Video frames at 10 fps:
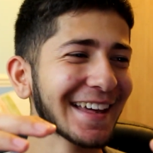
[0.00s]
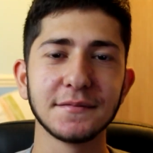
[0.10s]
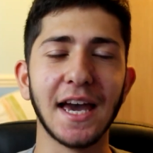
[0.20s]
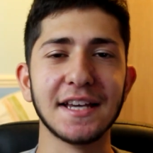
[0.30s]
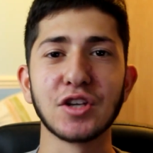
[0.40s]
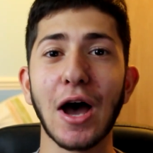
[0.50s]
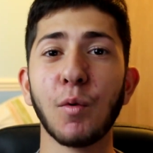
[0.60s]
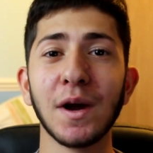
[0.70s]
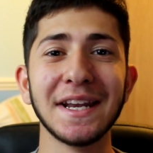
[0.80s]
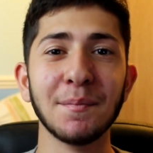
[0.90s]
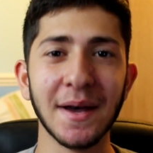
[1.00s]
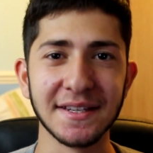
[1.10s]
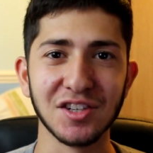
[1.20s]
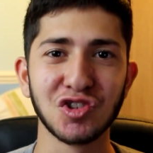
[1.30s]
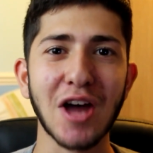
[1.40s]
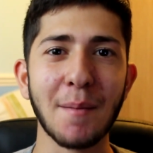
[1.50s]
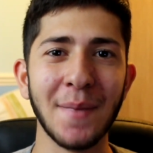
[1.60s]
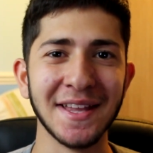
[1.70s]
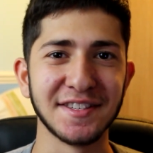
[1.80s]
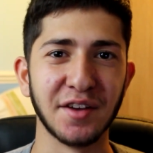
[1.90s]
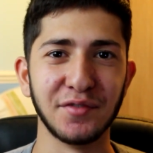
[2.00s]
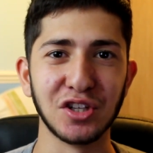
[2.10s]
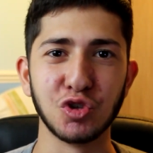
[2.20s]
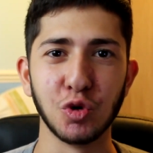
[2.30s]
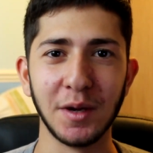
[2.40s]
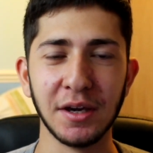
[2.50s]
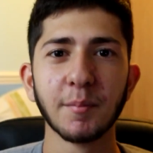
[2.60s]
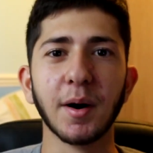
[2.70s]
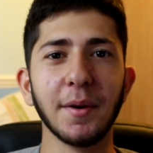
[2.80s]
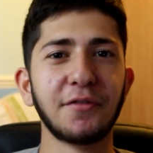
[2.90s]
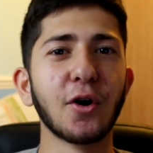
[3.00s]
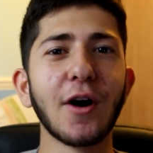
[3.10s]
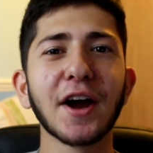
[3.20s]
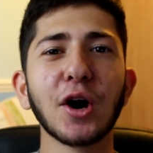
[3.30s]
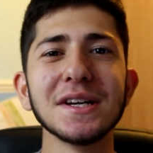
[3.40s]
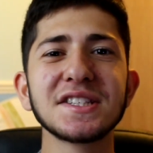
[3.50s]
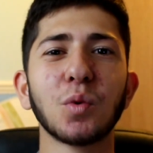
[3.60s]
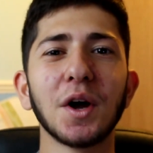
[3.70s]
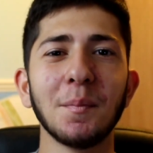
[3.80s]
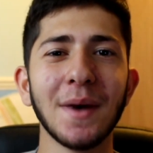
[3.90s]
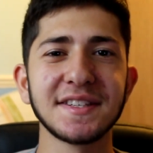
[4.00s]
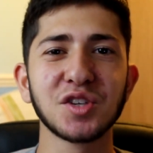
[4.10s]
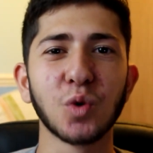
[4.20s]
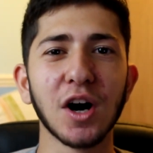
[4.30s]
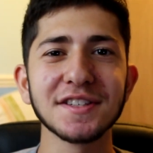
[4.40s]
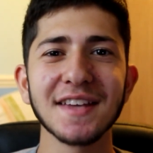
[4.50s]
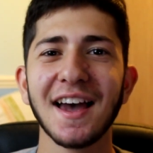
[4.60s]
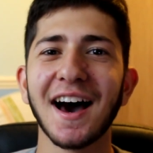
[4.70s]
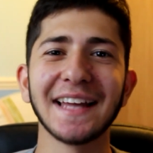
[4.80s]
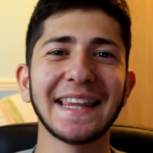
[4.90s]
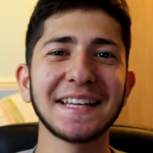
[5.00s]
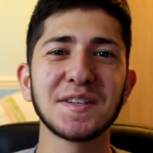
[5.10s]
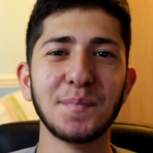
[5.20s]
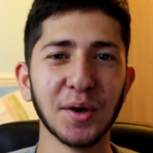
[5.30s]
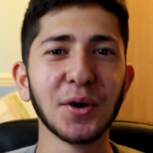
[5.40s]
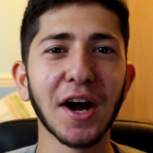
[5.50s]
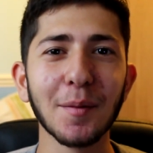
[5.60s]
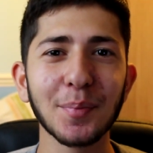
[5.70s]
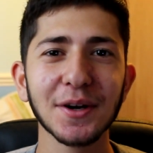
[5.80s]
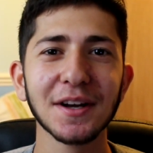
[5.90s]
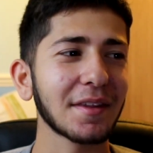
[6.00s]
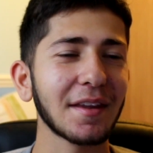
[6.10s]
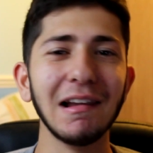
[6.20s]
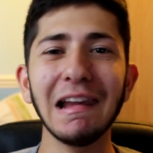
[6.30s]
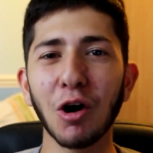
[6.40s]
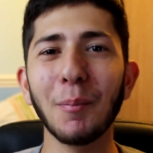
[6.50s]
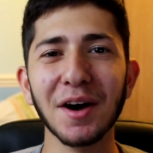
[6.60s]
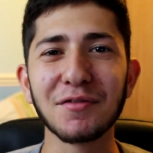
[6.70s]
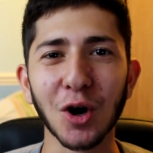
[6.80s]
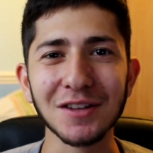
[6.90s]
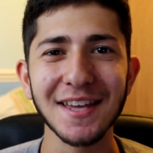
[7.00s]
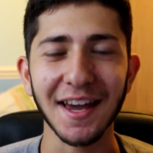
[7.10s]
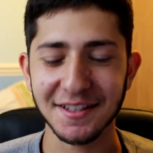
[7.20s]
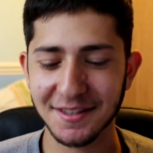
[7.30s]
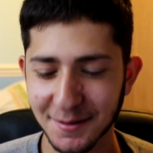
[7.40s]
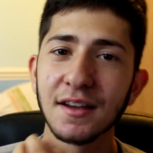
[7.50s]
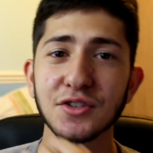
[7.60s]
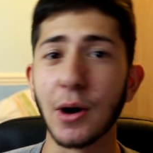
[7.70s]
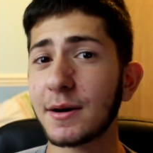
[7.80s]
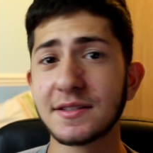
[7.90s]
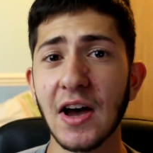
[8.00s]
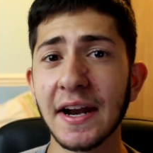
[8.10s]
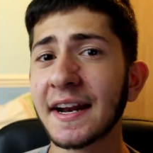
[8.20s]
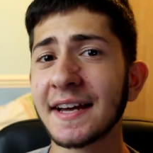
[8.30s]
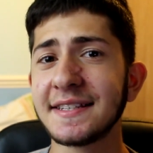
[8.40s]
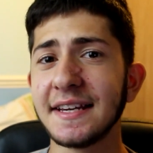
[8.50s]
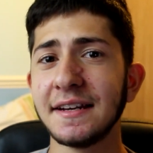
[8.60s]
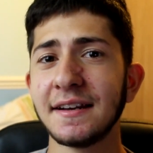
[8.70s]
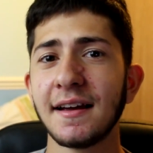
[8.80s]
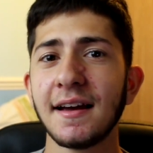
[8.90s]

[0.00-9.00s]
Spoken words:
yeah, so I wanted a message that meant something to me. But before I go into what the message was, I'd like to build up a little bit of context. So I was turning 19